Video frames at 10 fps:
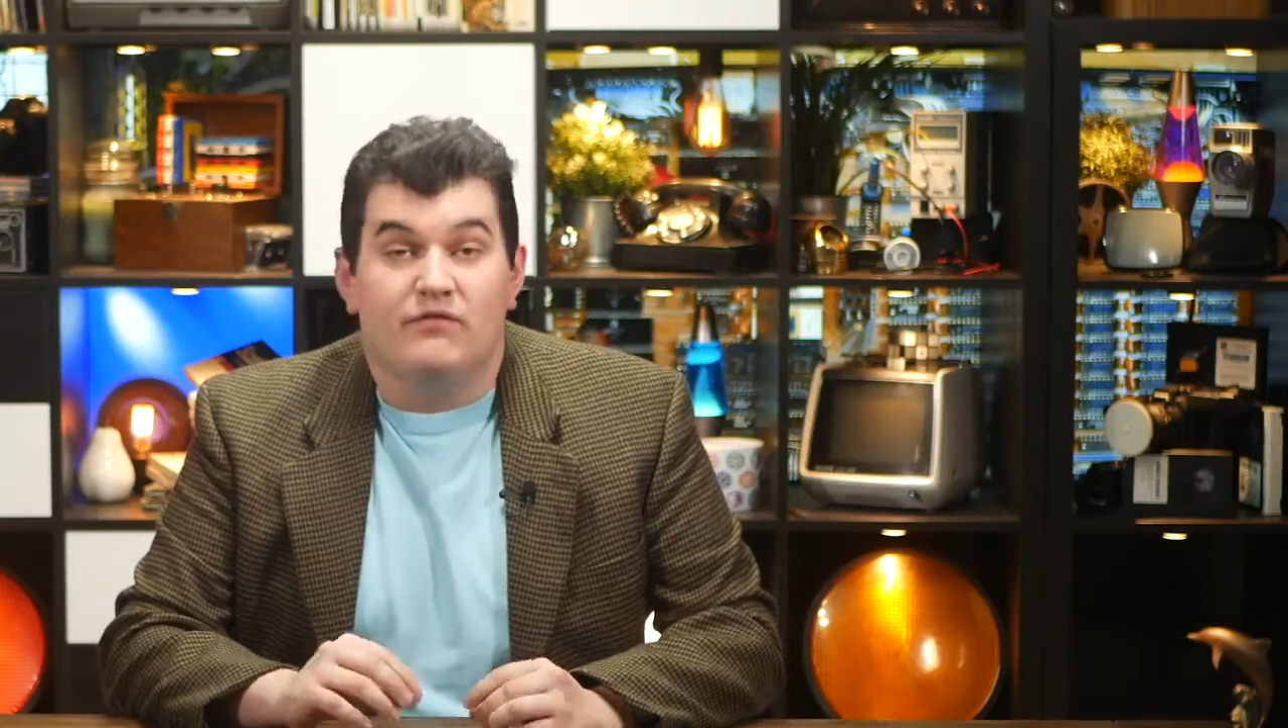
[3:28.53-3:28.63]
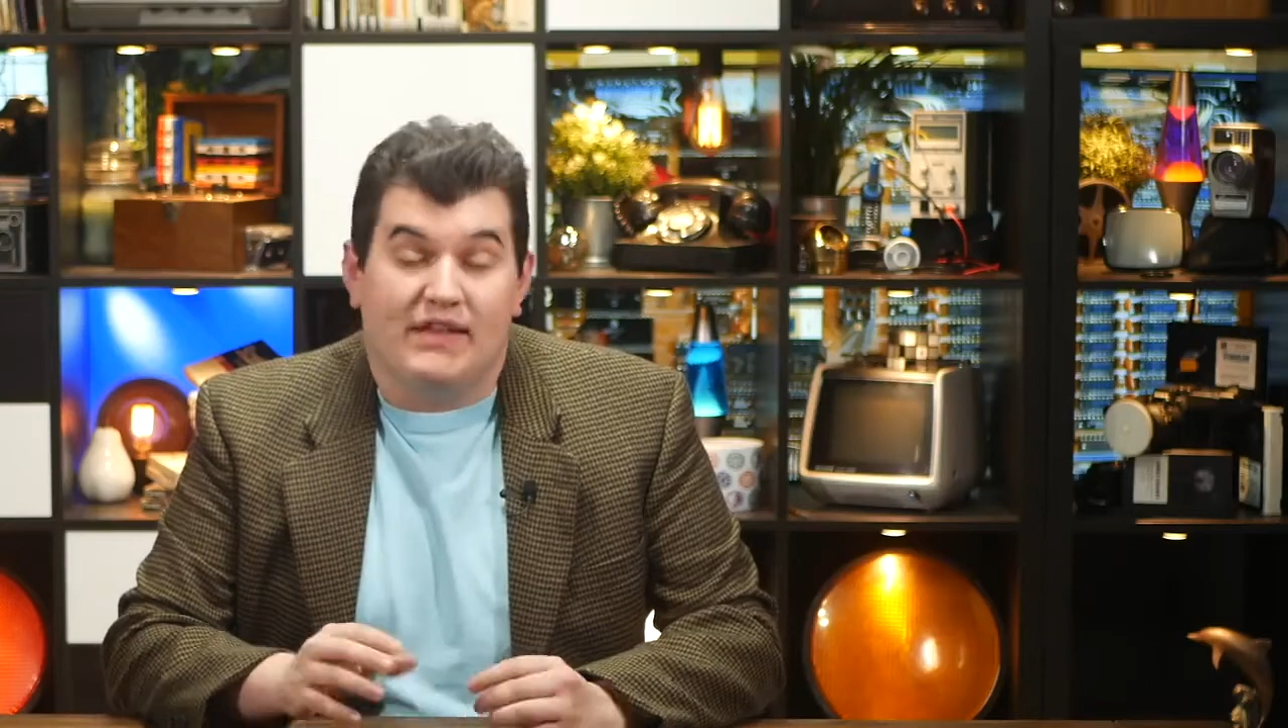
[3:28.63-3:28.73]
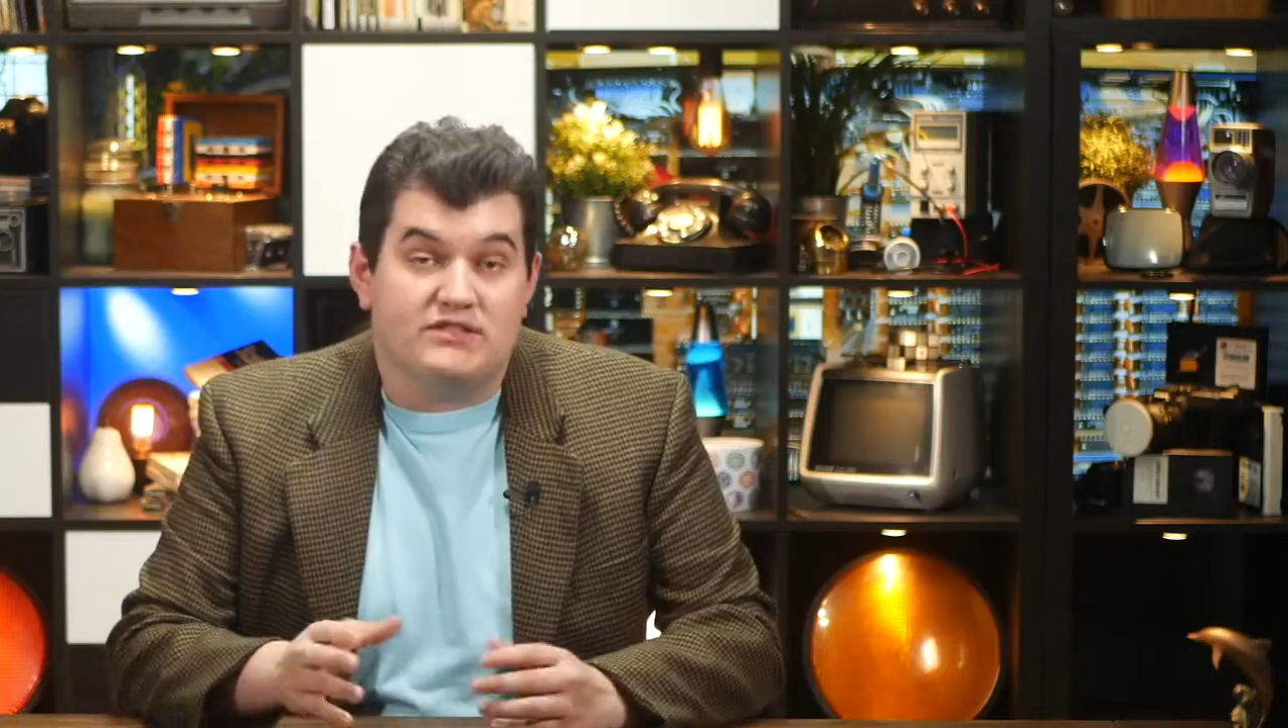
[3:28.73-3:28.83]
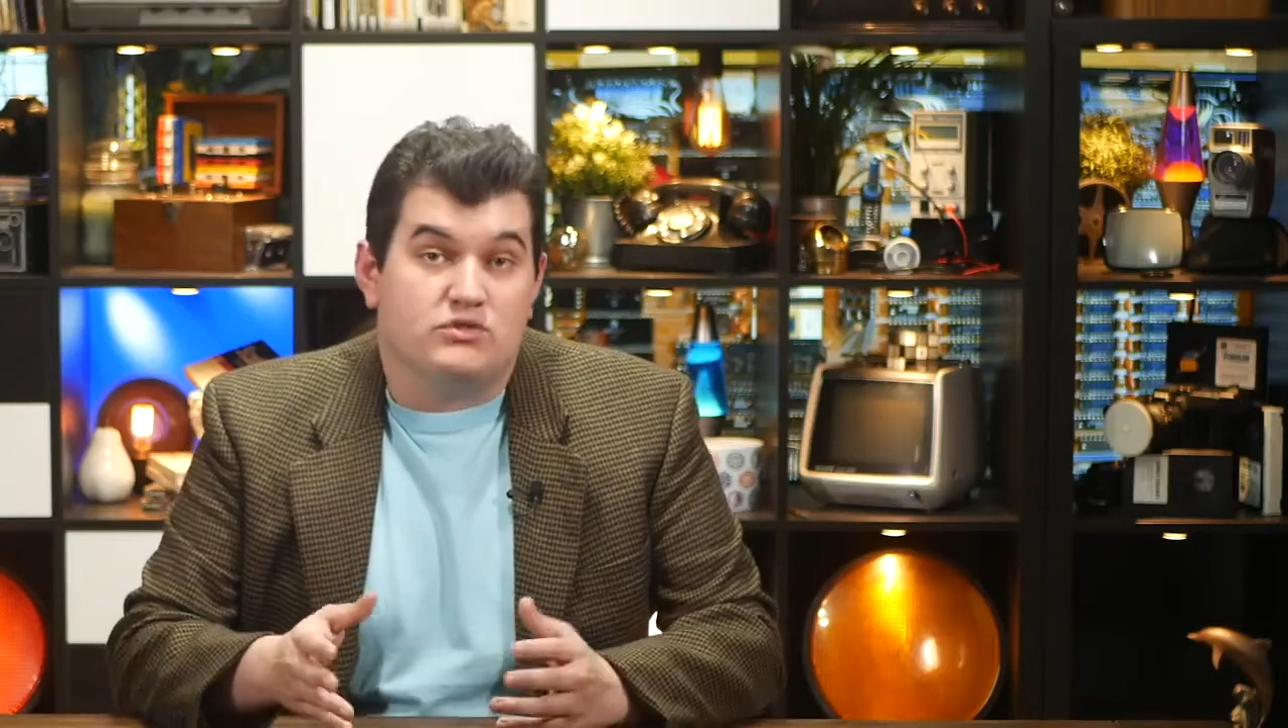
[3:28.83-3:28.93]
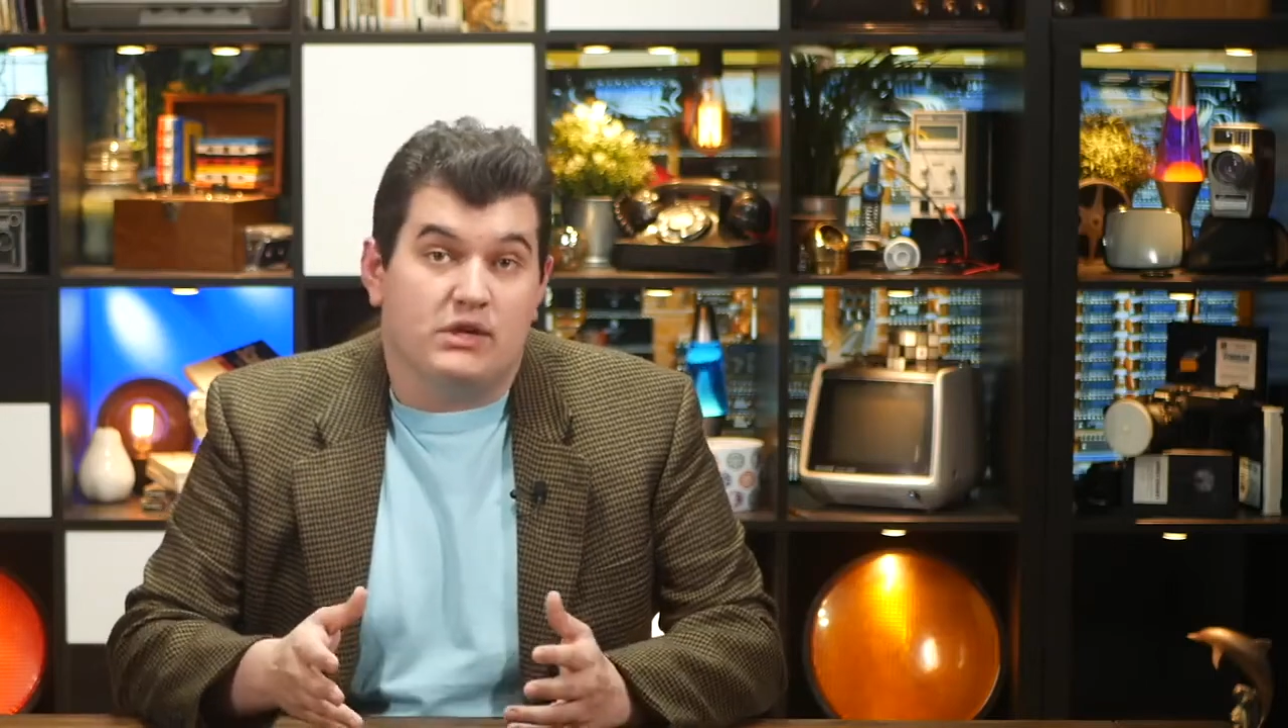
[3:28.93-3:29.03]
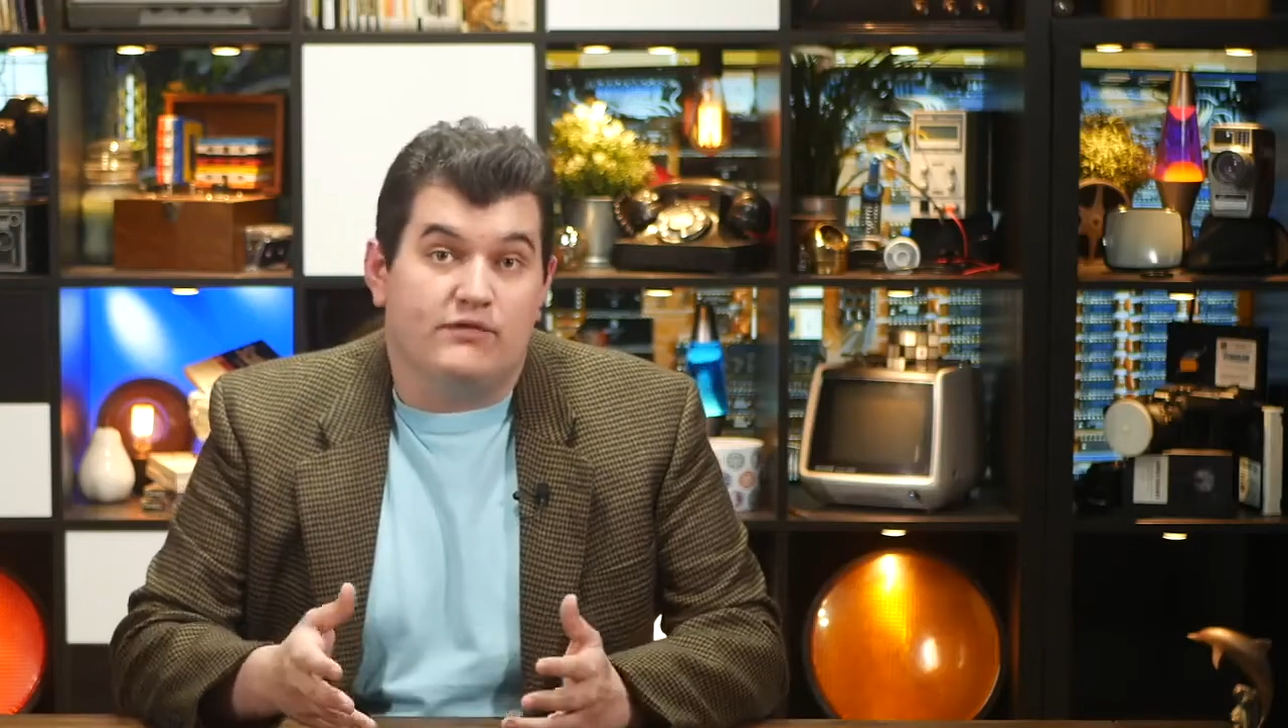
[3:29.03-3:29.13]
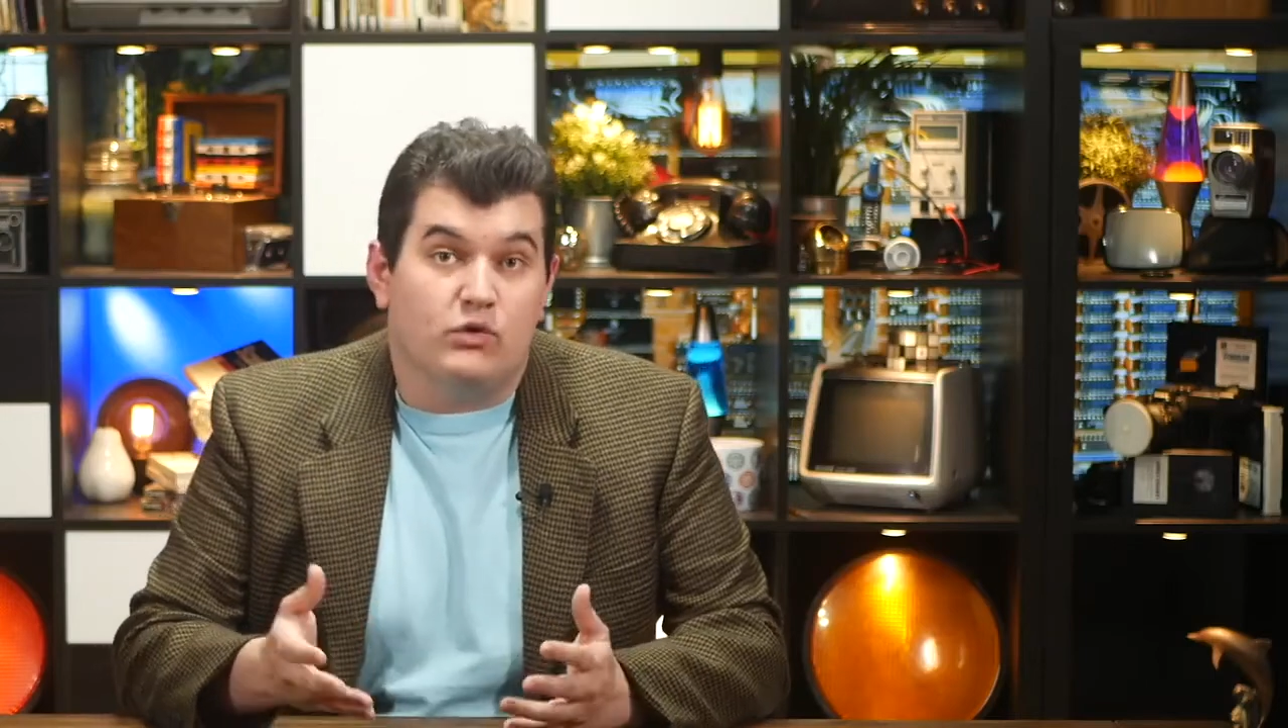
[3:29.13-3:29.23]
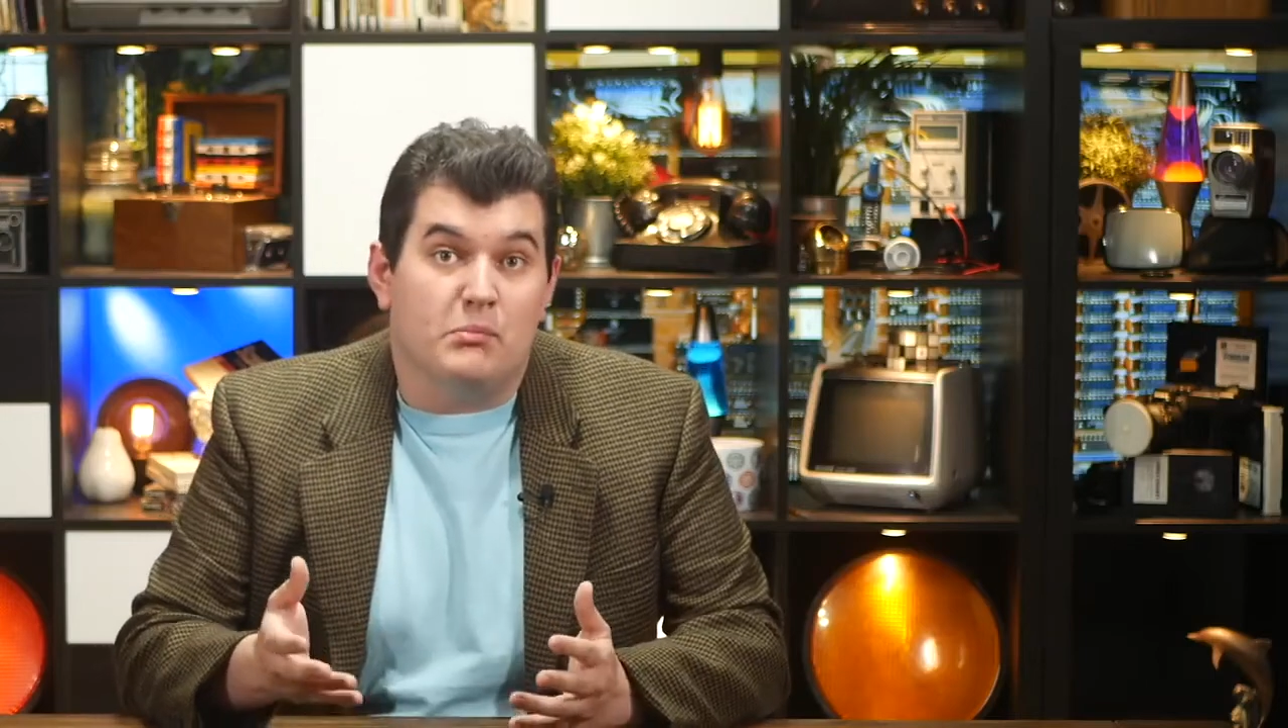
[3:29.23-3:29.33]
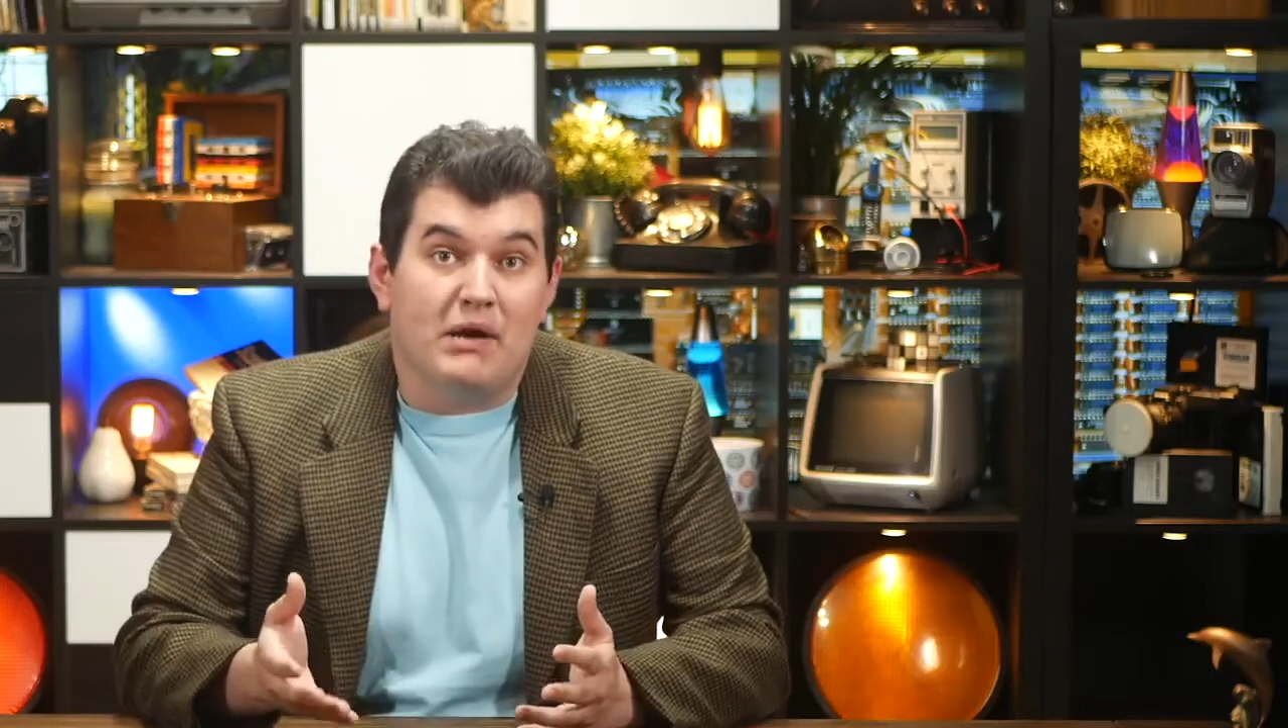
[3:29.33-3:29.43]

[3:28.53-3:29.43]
That's 24